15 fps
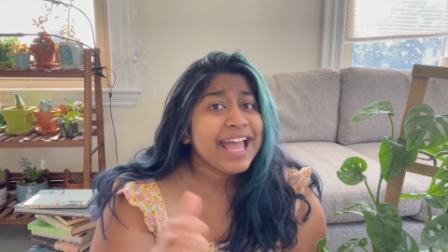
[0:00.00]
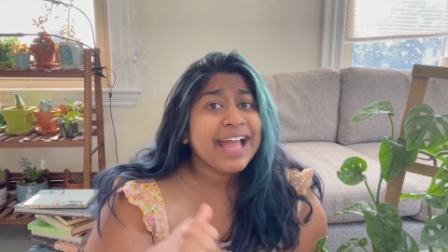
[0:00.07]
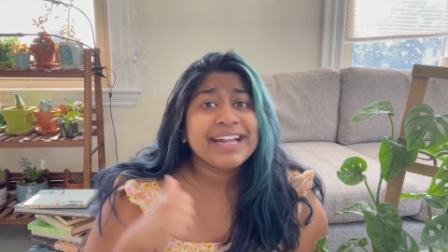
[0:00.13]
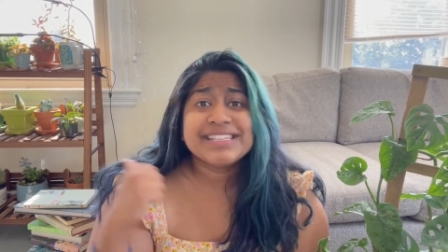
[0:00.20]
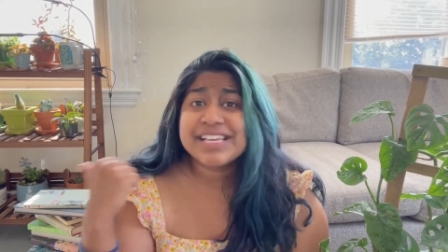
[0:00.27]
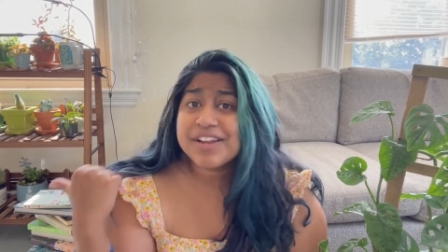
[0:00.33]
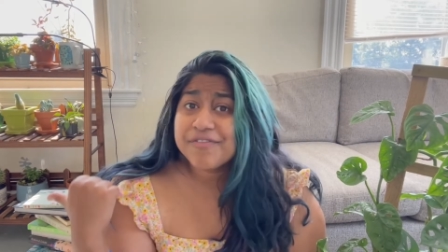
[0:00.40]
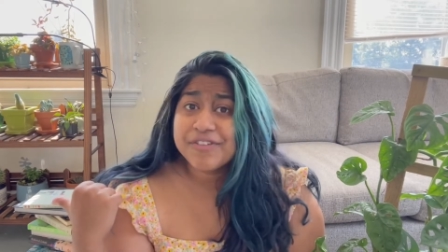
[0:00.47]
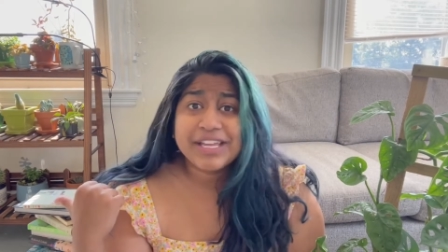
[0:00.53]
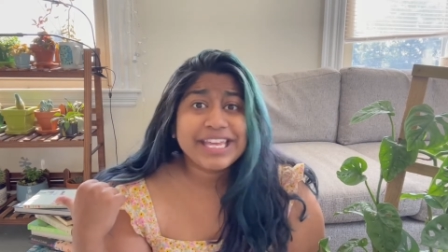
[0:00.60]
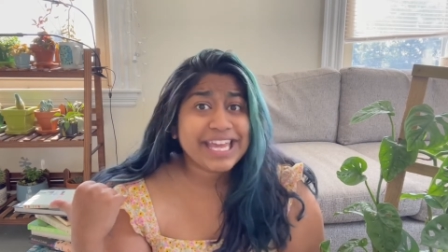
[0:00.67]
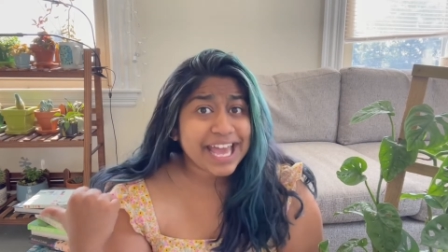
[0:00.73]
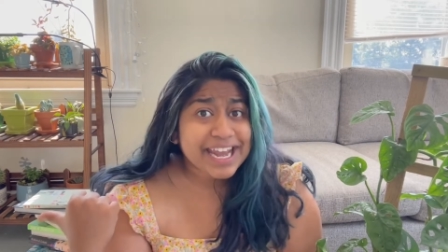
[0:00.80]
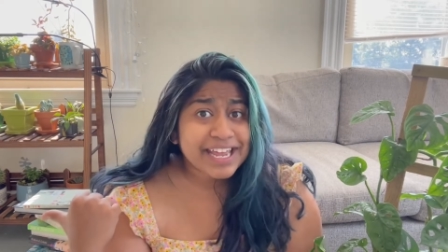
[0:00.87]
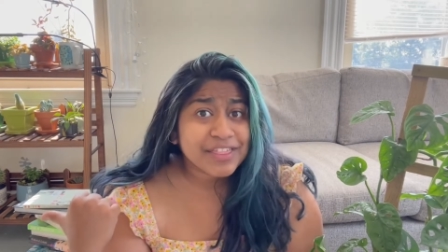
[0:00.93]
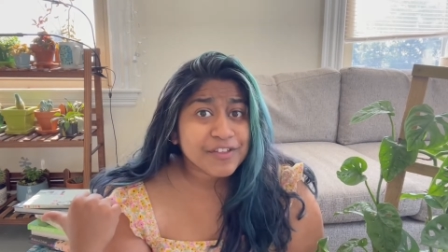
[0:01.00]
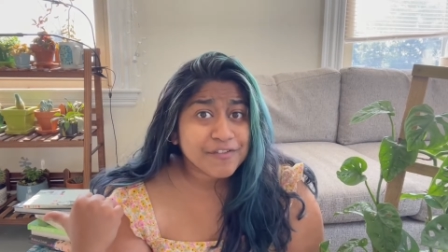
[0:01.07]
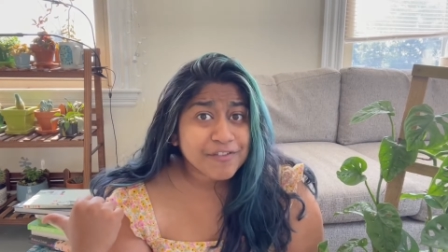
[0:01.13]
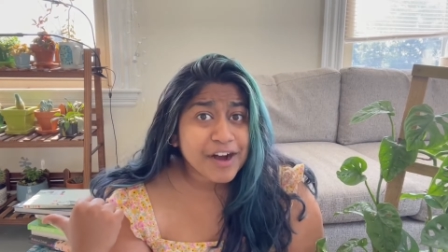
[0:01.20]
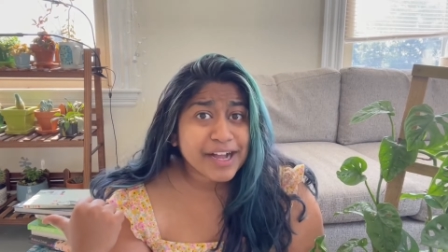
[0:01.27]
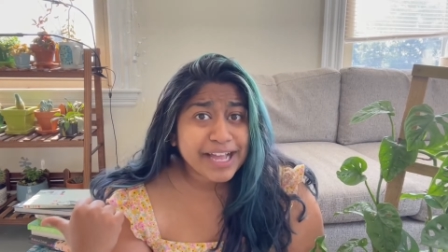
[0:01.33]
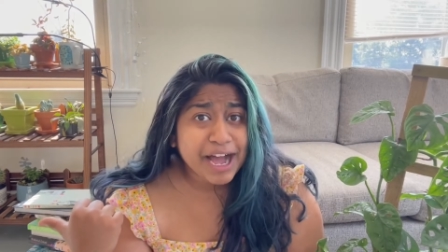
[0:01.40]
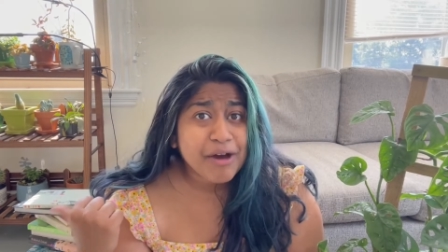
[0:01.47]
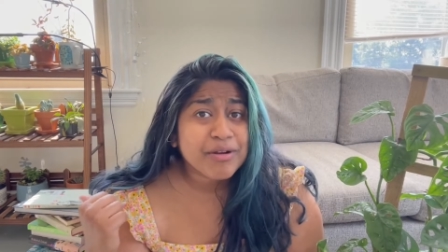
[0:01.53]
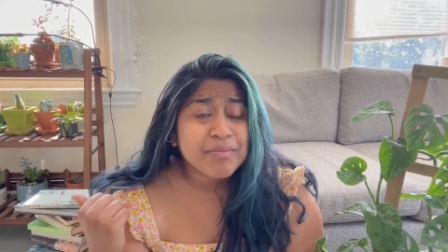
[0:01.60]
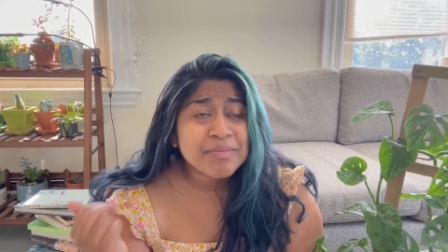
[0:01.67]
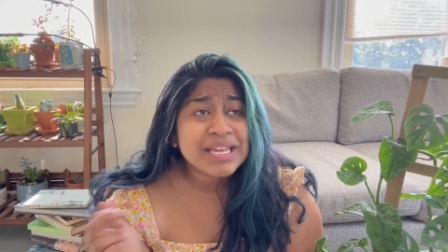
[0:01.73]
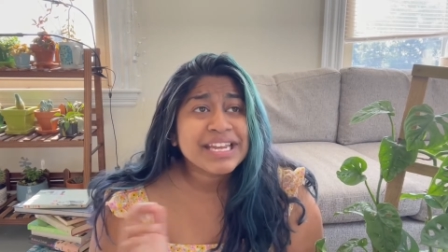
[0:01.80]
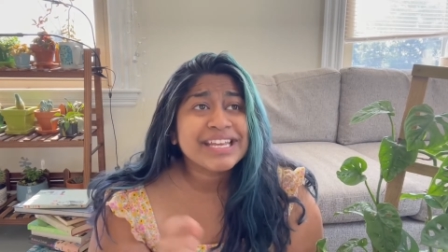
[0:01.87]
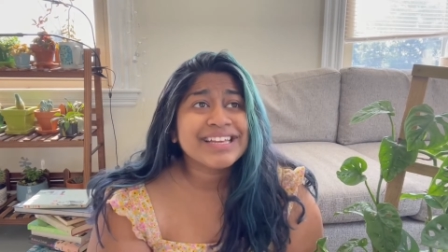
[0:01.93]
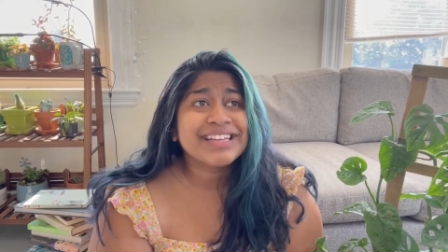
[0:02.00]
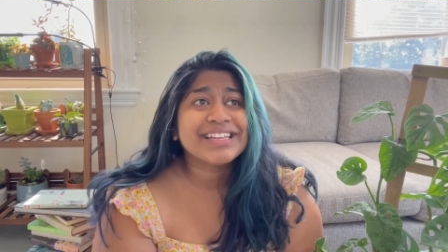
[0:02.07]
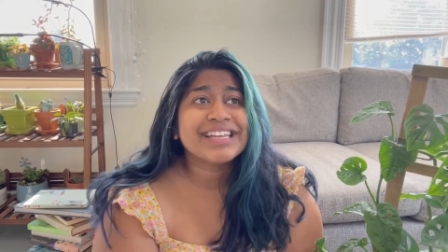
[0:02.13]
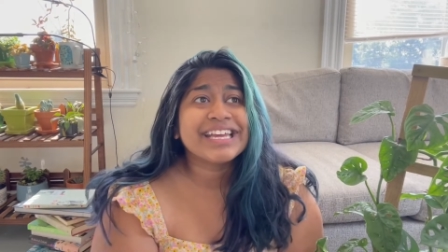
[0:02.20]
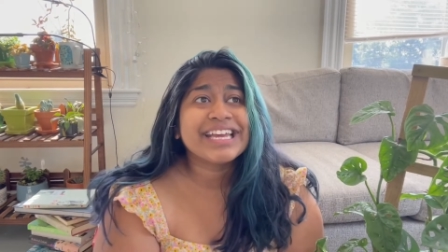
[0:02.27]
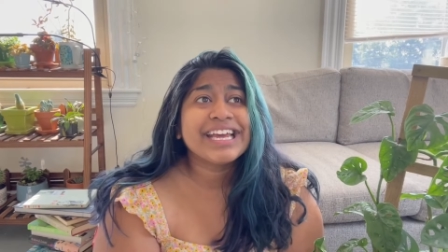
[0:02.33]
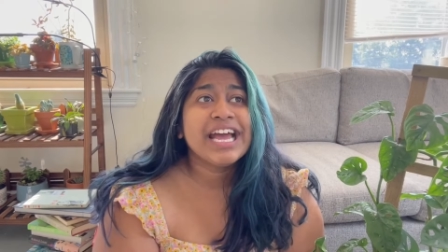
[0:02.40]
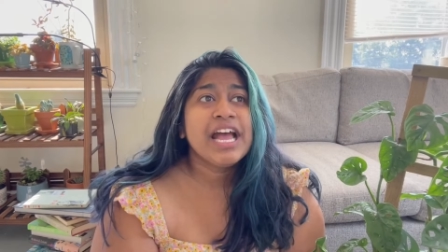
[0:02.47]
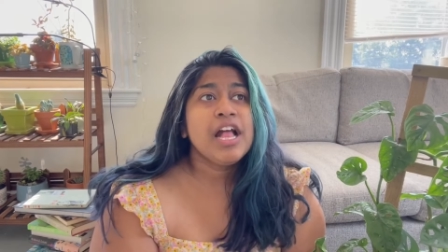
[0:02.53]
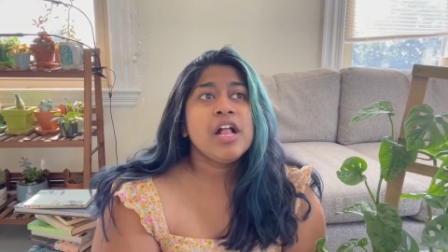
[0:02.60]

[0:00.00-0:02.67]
instead of getting the fuck out immediately,